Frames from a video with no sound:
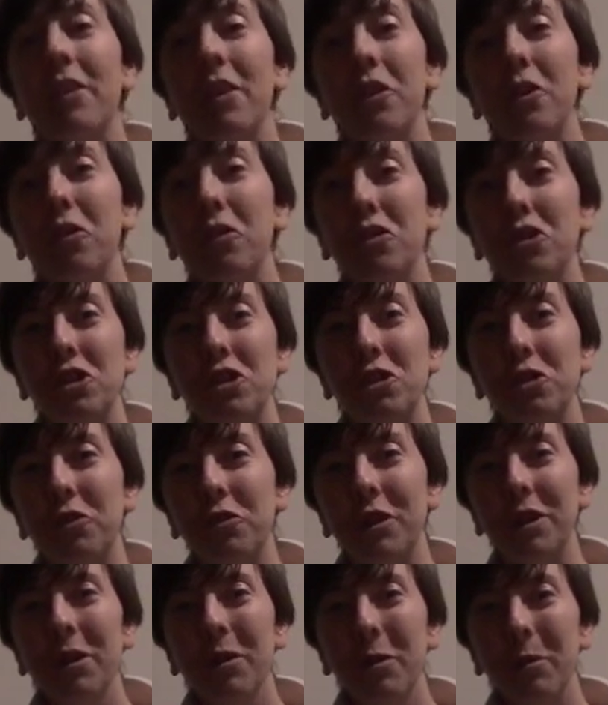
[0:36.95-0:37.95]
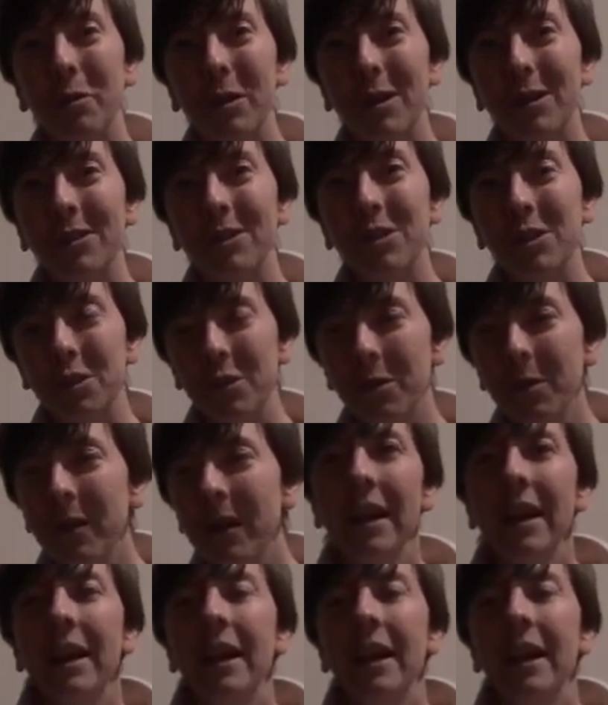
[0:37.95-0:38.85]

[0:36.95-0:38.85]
your children will too.